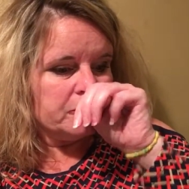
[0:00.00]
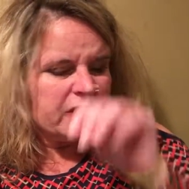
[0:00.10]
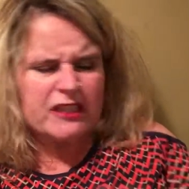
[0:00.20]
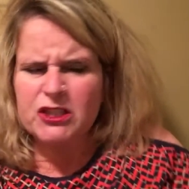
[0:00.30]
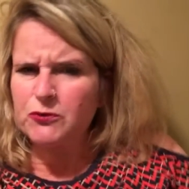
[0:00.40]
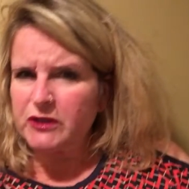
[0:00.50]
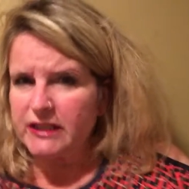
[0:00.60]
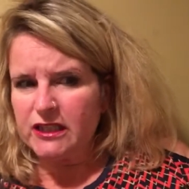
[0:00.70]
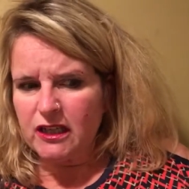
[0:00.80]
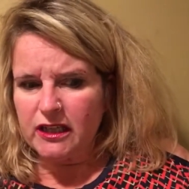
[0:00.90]
it's just a
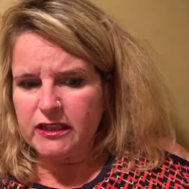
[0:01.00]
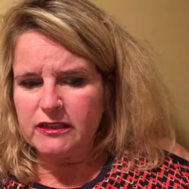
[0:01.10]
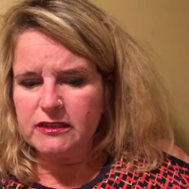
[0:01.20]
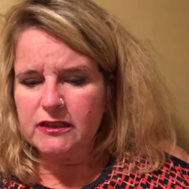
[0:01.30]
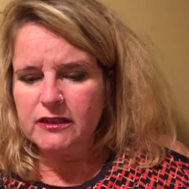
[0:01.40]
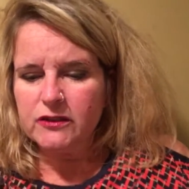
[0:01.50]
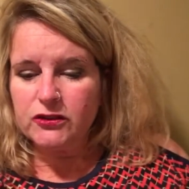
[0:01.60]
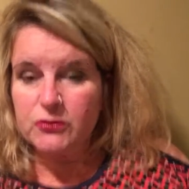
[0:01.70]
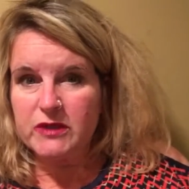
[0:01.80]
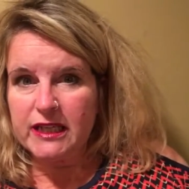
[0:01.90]
really
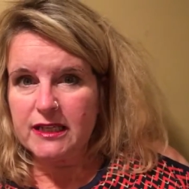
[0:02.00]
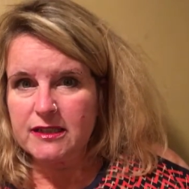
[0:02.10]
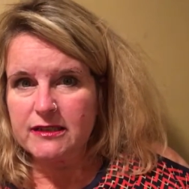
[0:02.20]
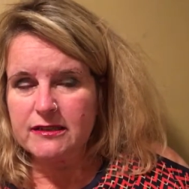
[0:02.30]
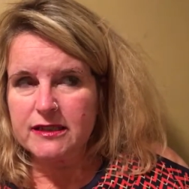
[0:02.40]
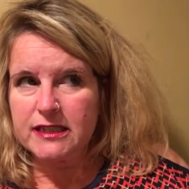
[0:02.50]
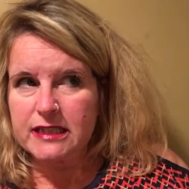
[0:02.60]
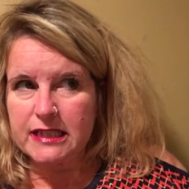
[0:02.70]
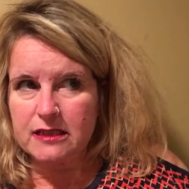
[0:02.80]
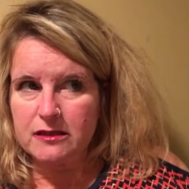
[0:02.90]
unique
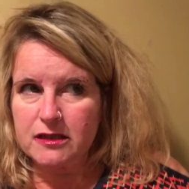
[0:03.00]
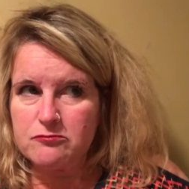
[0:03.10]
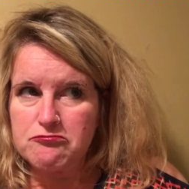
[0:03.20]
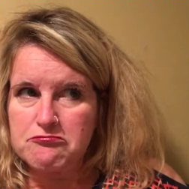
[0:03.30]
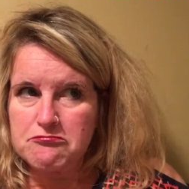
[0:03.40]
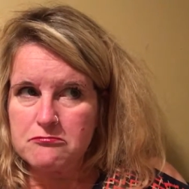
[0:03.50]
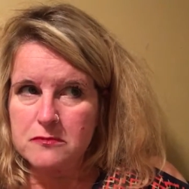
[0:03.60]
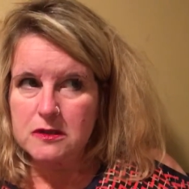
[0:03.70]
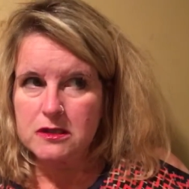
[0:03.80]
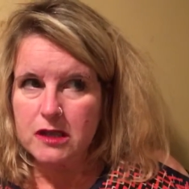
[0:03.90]
disease.
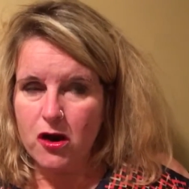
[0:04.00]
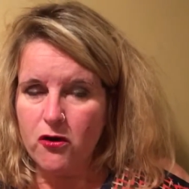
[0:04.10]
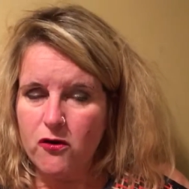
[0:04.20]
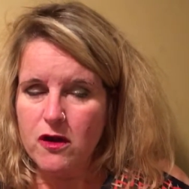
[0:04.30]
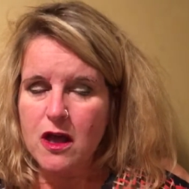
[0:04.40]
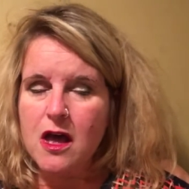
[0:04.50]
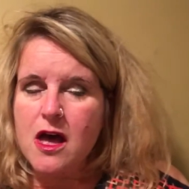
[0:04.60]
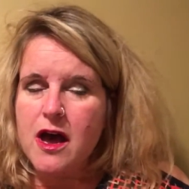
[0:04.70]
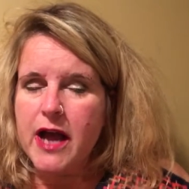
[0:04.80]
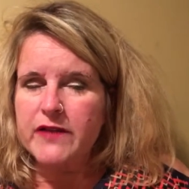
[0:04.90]
So
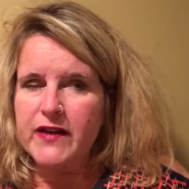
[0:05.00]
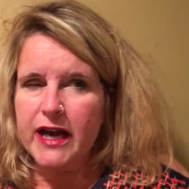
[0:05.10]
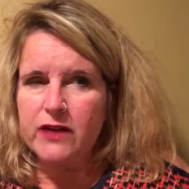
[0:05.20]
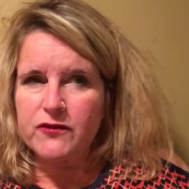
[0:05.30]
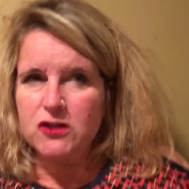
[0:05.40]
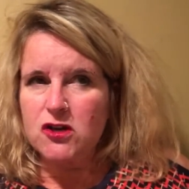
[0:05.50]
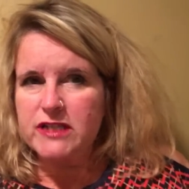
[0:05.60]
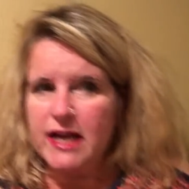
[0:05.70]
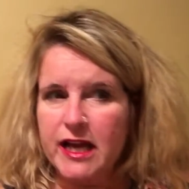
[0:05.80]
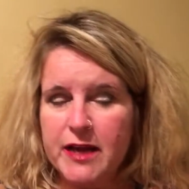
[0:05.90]
I've had it for a long
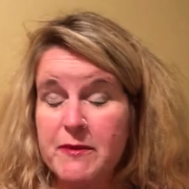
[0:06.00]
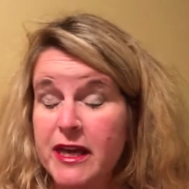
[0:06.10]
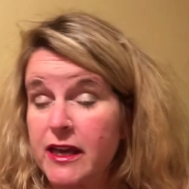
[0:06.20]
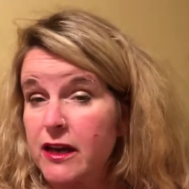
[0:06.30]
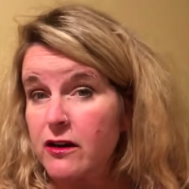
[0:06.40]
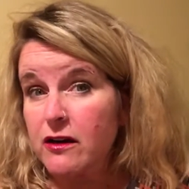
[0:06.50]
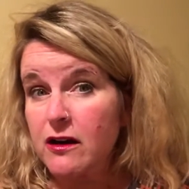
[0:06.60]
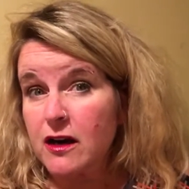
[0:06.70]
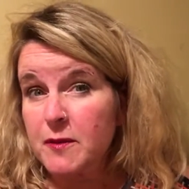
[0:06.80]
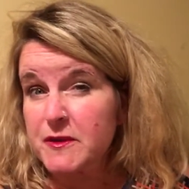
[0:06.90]
time, and
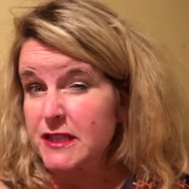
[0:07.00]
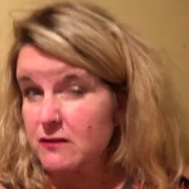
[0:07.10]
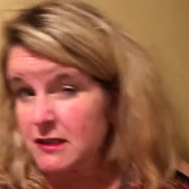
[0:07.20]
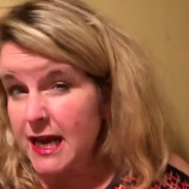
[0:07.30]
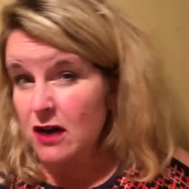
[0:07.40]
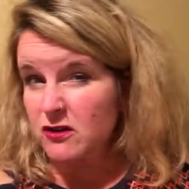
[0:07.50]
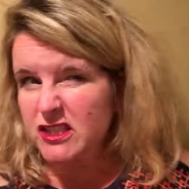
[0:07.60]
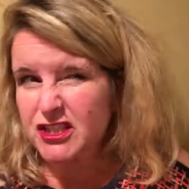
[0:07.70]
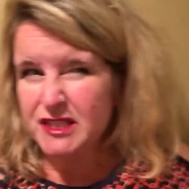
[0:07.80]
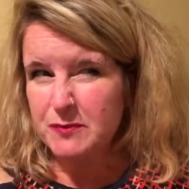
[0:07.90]
up till now
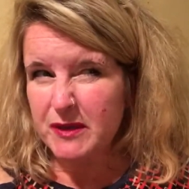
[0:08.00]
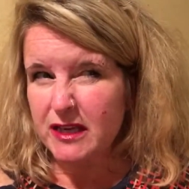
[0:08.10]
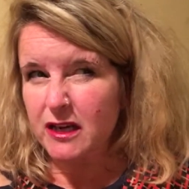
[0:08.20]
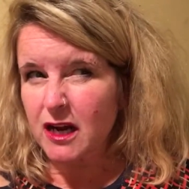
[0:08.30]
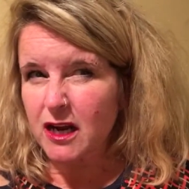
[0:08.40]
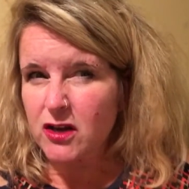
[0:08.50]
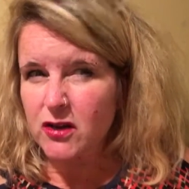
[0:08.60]
it's just been